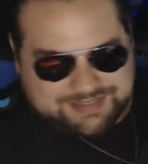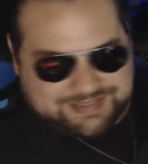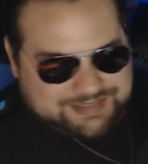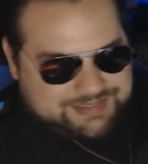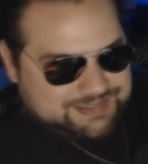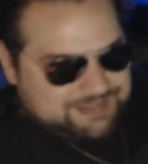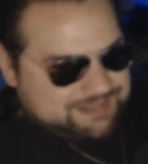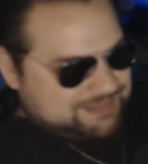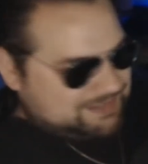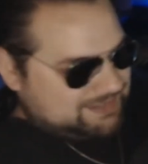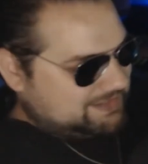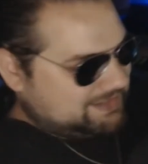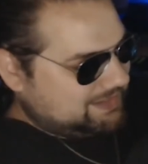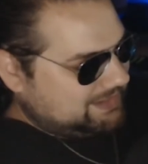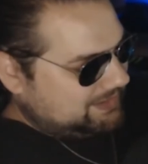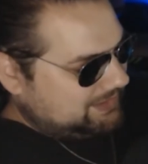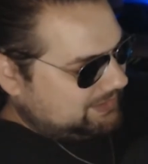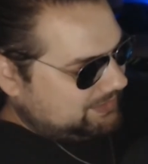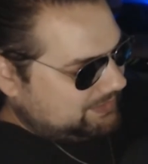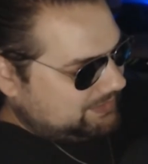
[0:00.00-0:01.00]

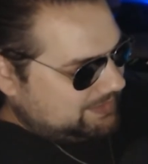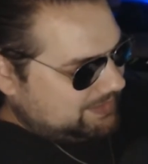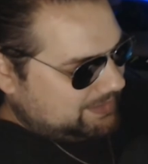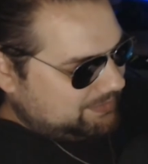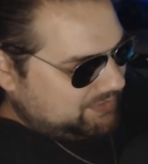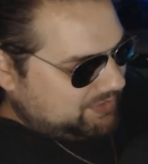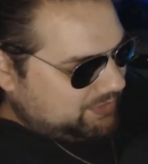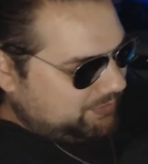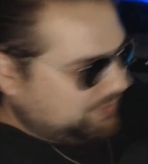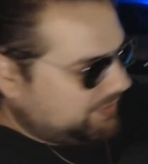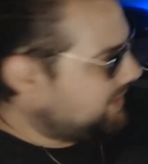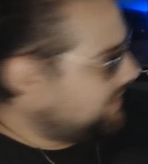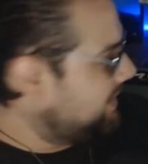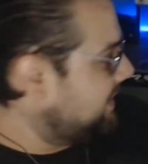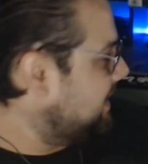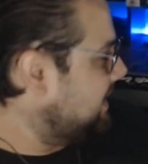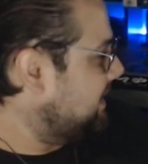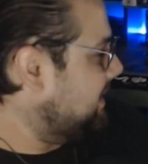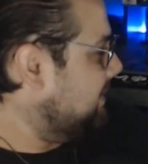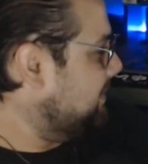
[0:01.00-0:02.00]
So I'm gonna wear
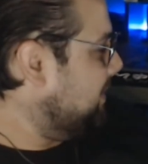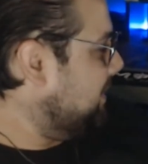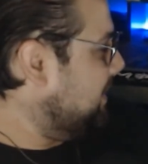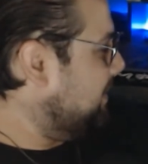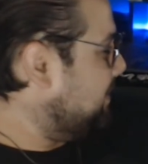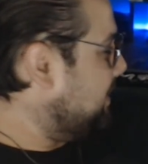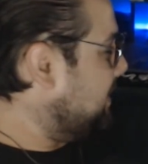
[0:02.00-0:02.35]
that. I'm gonna probably